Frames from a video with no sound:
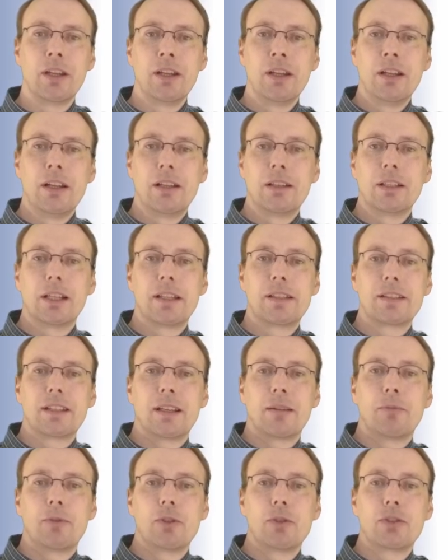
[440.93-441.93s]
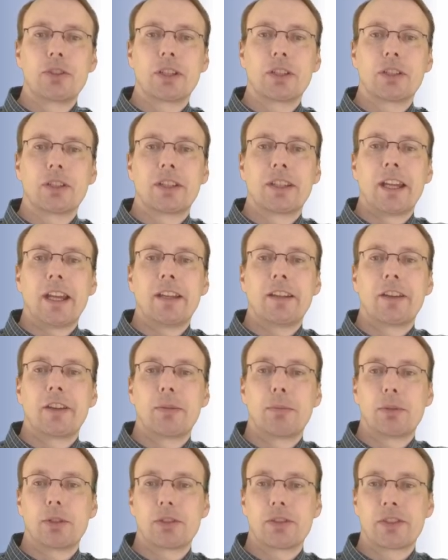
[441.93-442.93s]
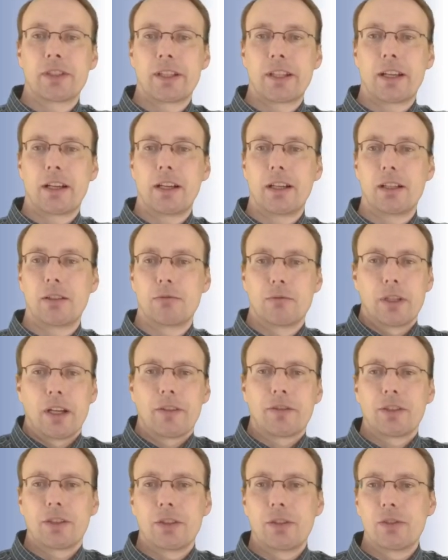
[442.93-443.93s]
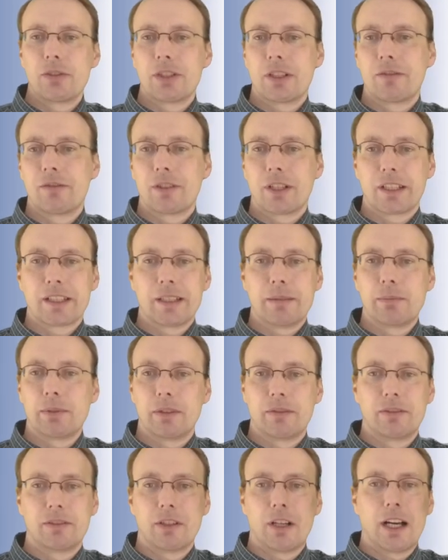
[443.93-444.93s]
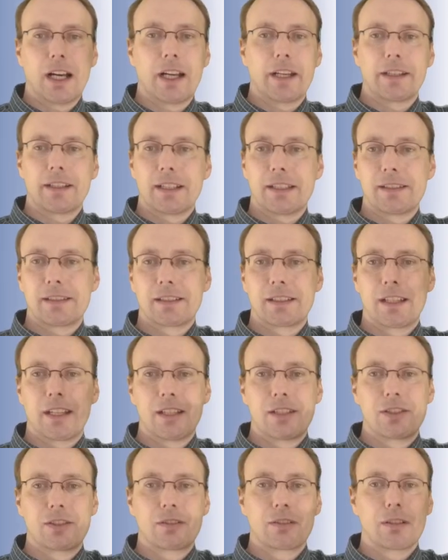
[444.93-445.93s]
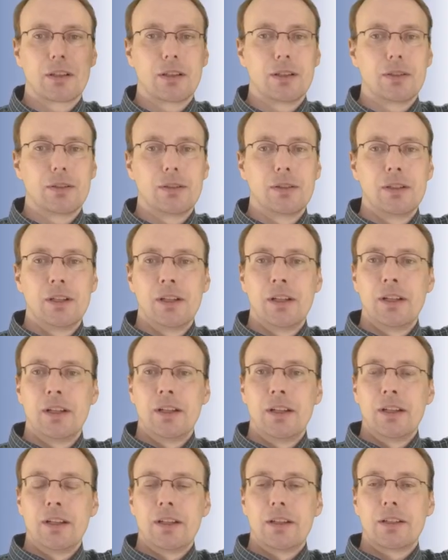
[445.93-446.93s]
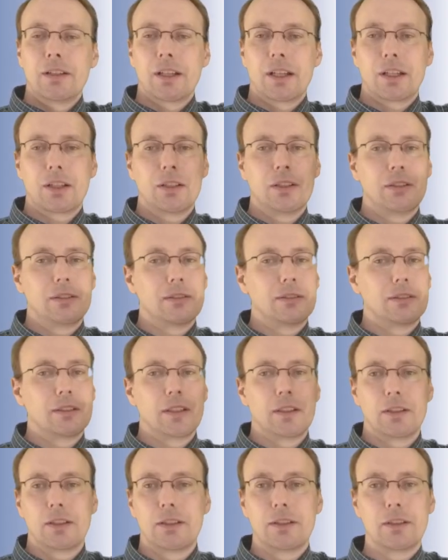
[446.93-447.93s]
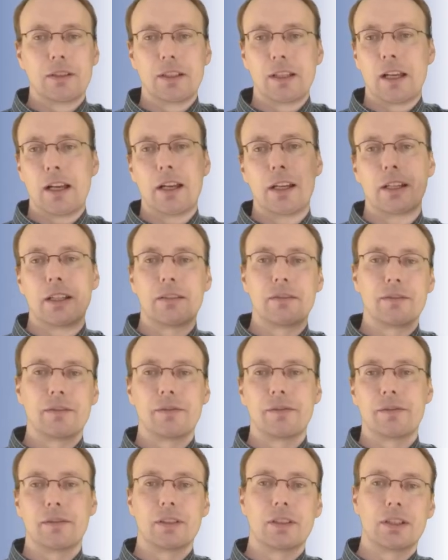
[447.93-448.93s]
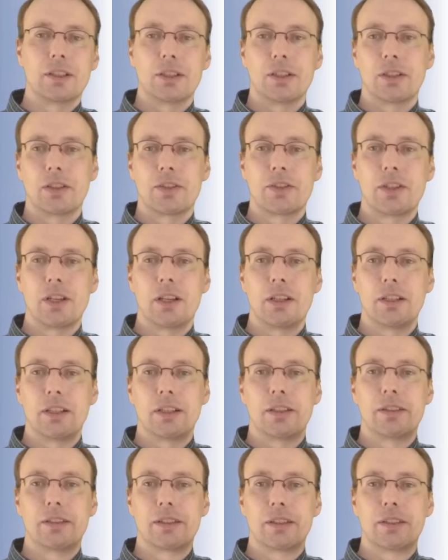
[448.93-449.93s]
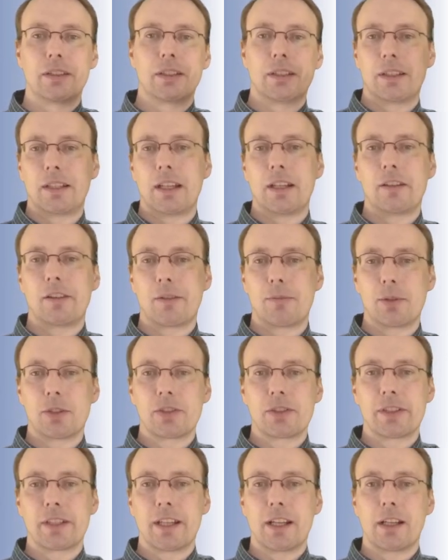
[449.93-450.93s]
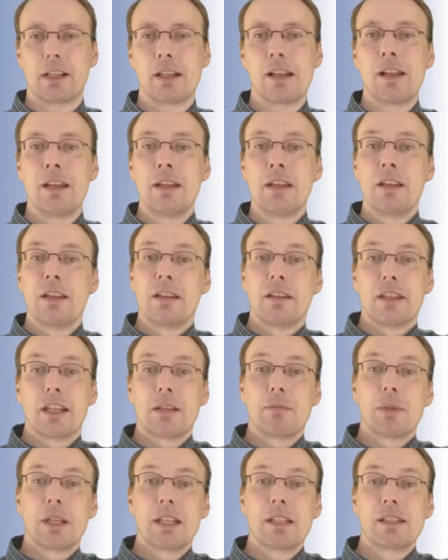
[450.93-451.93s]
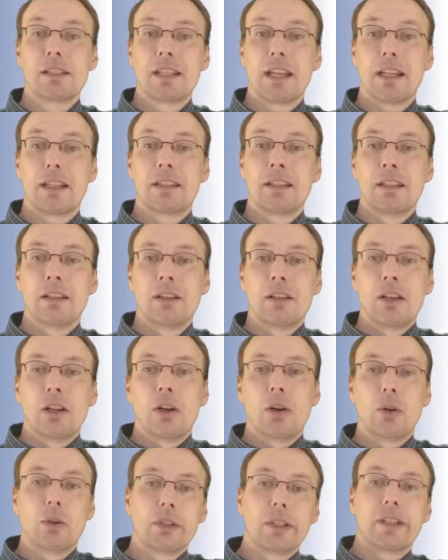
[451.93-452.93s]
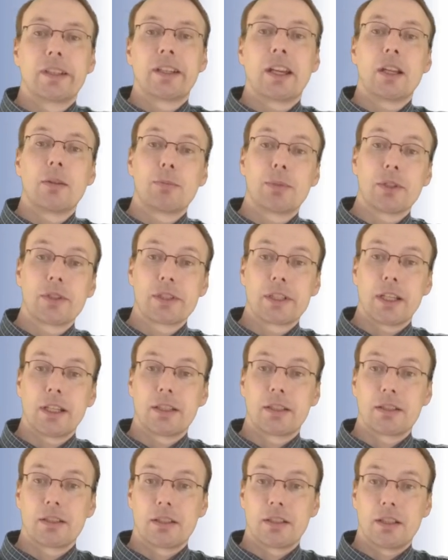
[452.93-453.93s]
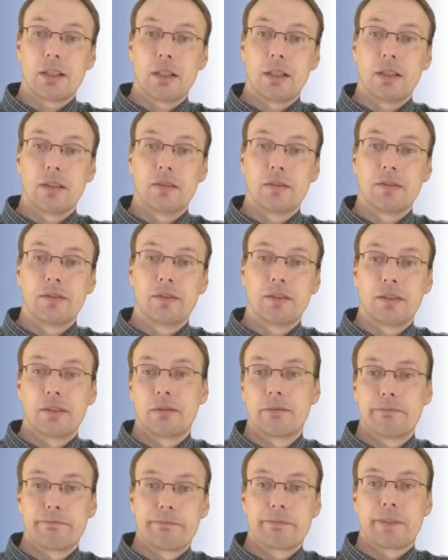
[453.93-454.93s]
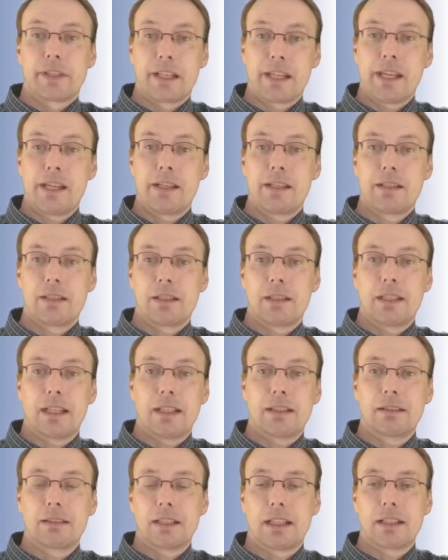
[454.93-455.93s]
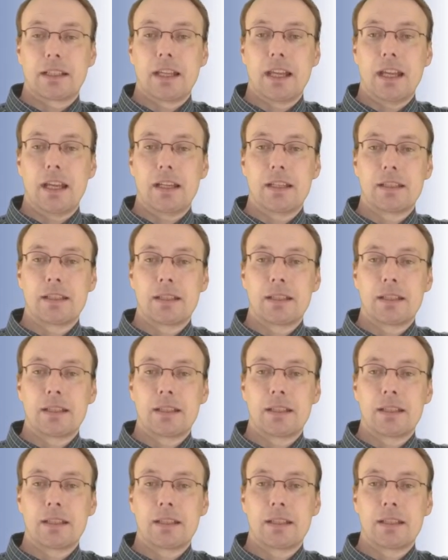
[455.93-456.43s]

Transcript: Let's say I'm using the 10th percentile. We often use it, for example, for height. As kids grow, you're like, oh, the height of your son is in the 10th percentile. That means that only 10% of kids in that case